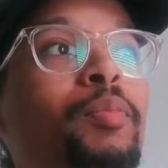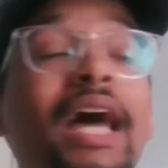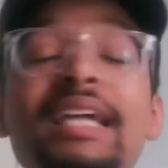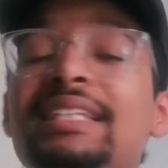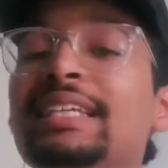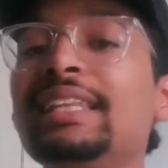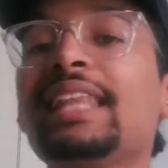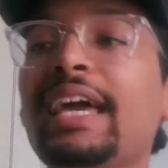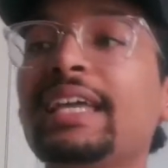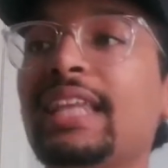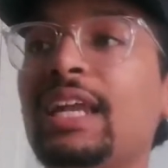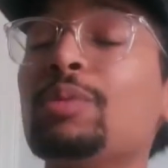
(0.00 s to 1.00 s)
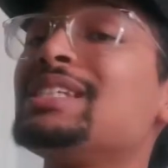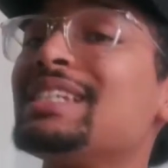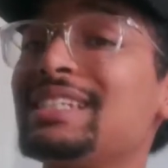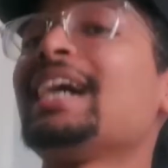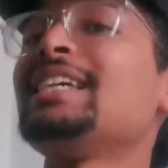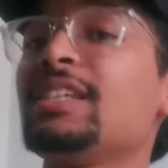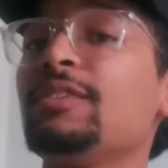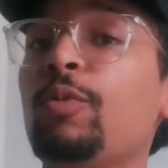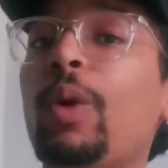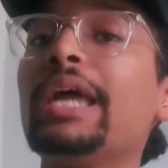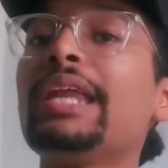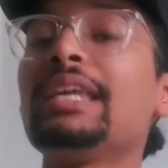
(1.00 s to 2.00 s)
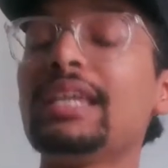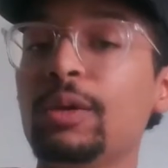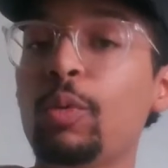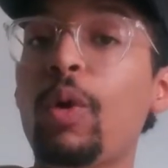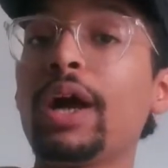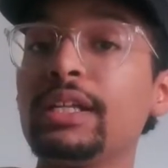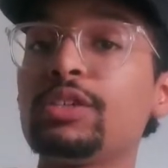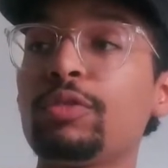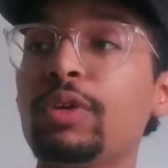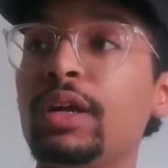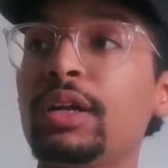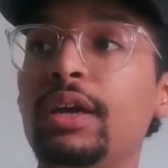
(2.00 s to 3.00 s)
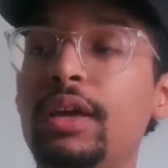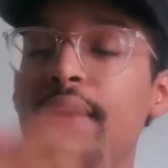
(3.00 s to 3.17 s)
but I did like that he was decisive when he wanted to run.